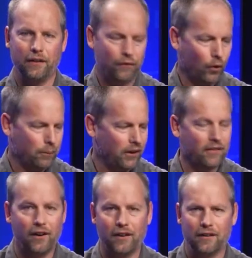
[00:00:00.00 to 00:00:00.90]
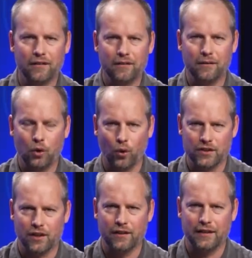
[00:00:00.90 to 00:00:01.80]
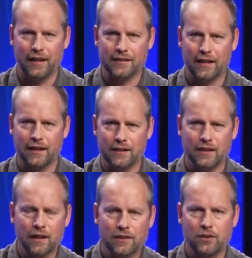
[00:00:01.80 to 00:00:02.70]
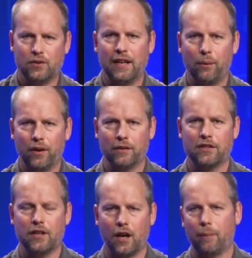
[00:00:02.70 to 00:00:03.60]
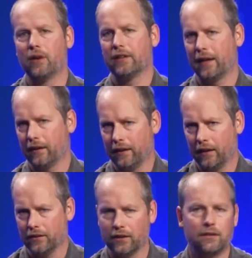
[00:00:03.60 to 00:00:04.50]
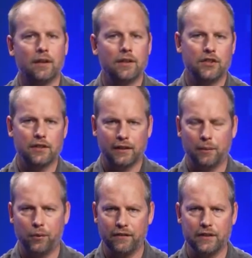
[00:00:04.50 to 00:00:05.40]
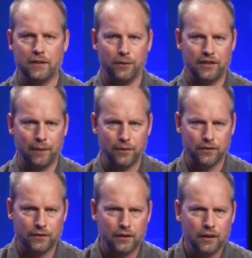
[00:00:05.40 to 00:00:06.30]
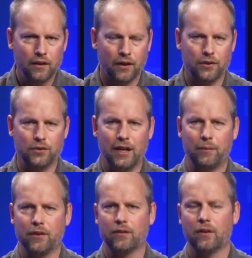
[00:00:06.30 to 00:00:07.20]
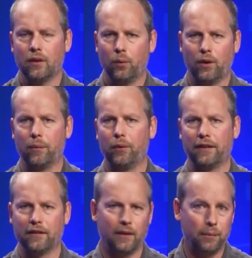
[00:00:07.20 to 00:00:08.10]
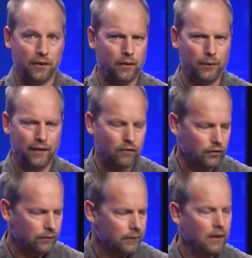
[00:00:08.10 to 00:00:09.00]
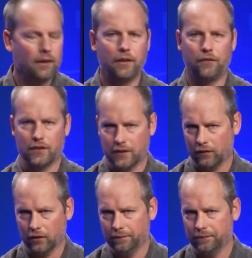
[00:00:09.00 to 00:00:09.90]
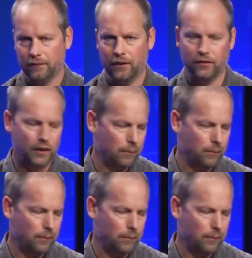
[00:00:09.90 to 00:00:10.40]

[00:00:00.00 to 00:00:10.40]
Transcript: fourth part of our course on data science. So today we're going to just talk about data analysis. Just like the previous 3 chapters, or 2 chapters, we're going to break this up into 3 levels. The first level is going to